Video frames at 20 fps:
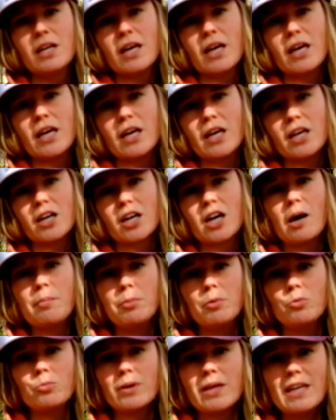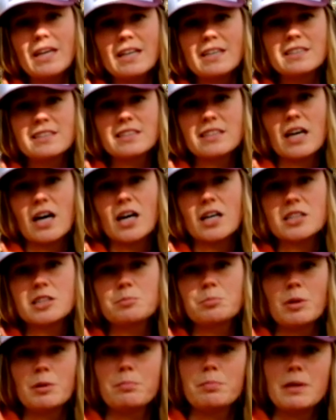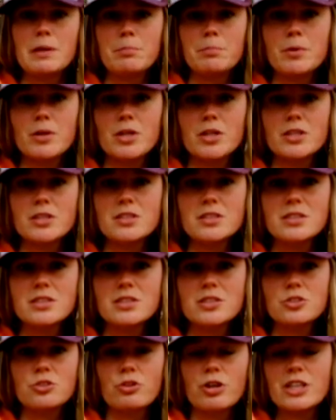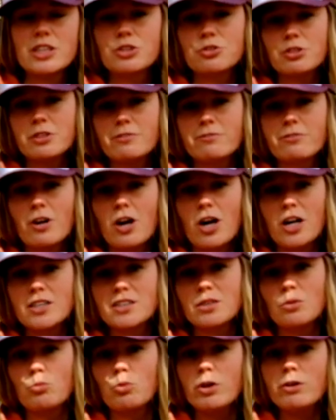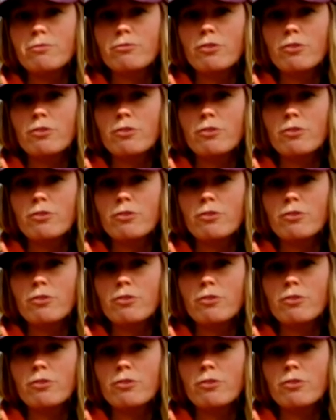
In a couple weeks, uh, spring peepers, gray tree frogs, and wood